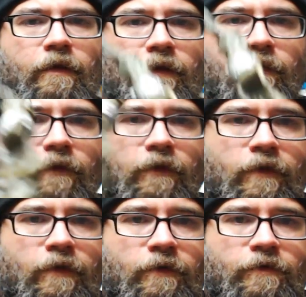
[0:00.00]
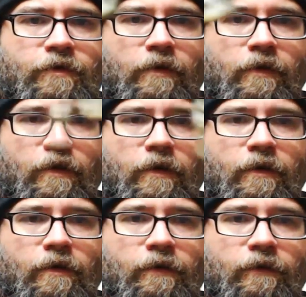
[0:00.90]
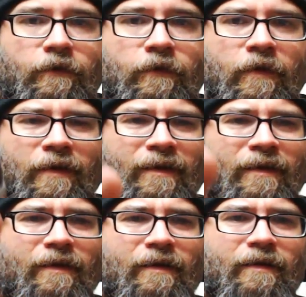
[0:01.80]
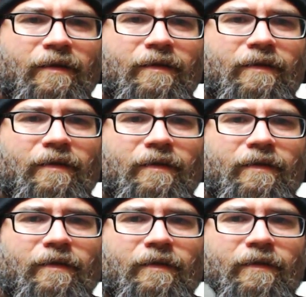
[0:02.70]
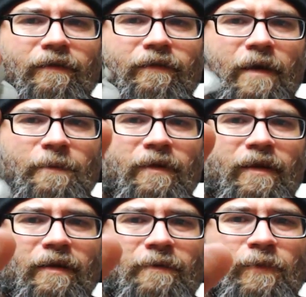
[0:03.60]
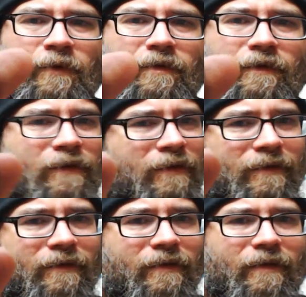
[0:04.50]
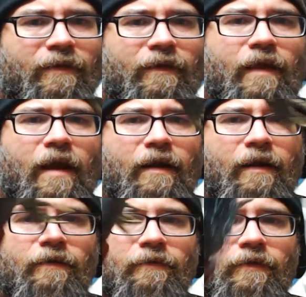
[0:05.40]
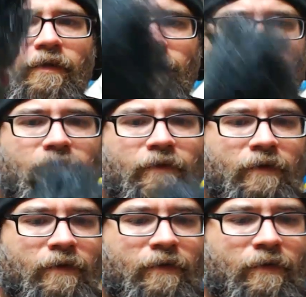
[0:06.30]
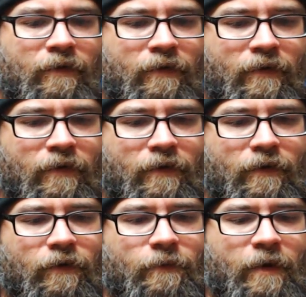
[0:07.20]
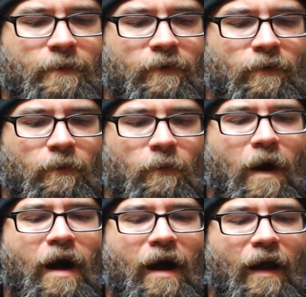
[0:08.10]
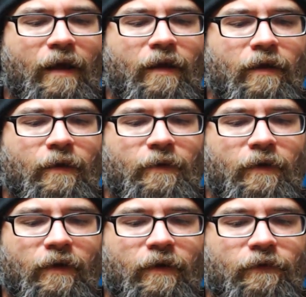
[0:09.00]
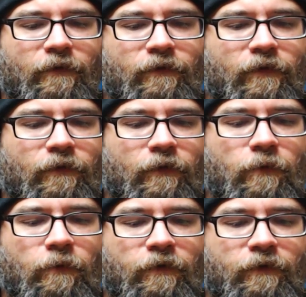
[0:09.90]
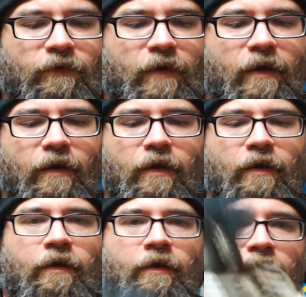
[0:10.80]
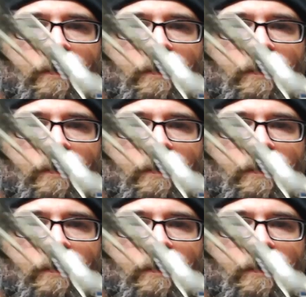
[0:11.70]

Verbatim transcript: these huge claws. Uh, cybernetic boots, eh, that I don't even remember why. I mean, I guess it's just a cool aesthetic.